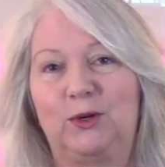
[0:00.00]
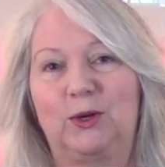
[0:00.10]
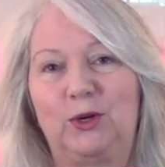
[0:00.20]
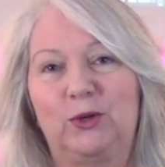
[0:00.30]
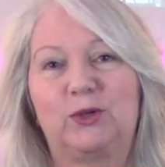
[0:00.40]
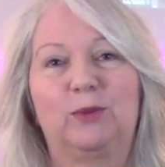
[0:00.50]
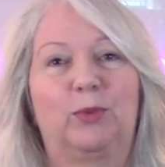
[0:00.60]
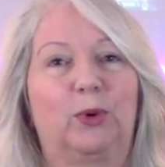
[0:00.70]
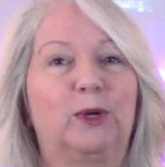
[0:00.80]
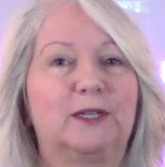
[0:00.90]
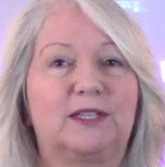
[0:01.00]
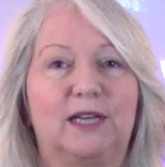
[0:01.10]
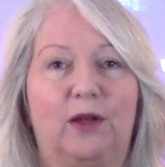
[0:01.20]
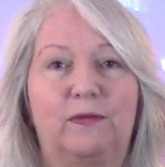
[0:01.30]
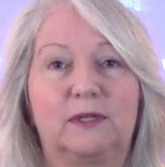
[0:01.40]
you can use the board
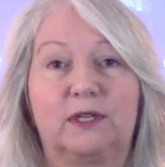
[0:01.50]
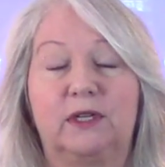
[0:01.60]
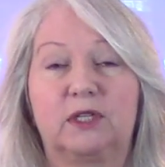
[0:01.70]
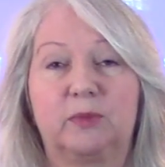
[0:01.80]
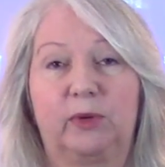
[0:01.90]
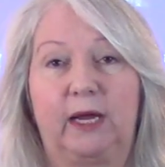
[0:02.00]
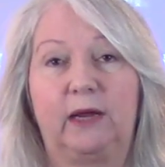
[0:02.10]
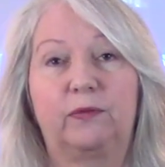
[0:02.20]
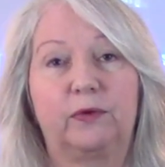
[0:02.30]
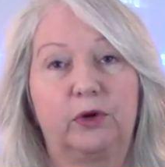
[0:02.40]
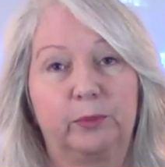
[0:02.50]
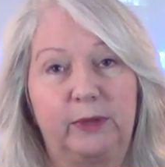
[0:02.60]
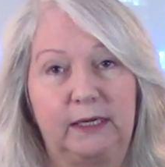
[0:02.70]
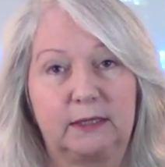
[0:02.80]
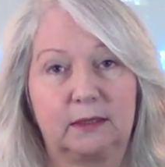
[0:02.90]
itself as a display for your
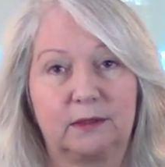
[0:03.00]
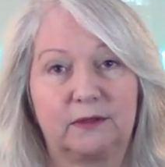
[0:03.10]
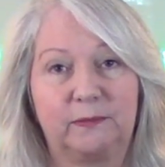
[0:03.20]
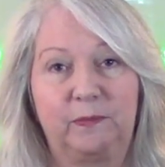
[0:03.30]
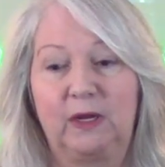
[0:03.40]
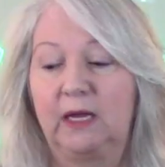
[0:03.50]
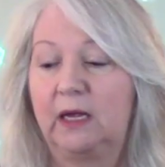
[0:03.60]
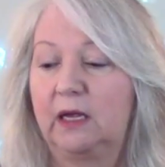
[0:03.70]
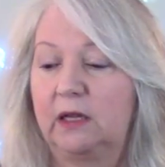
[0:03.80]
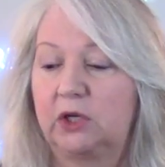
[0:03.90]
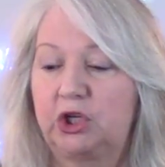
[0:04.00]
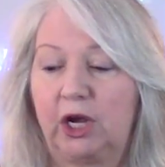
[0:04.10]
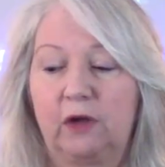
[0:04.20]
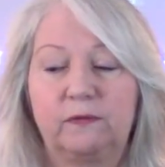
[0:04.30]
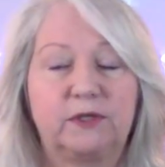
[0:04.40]
pieces. The
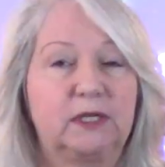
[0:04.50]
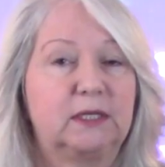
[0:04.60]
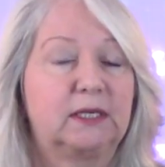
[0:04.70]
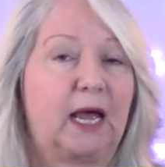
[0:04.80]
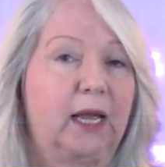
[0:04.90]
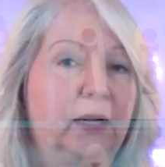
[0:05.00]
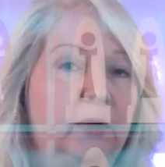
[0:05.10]
shelves inside of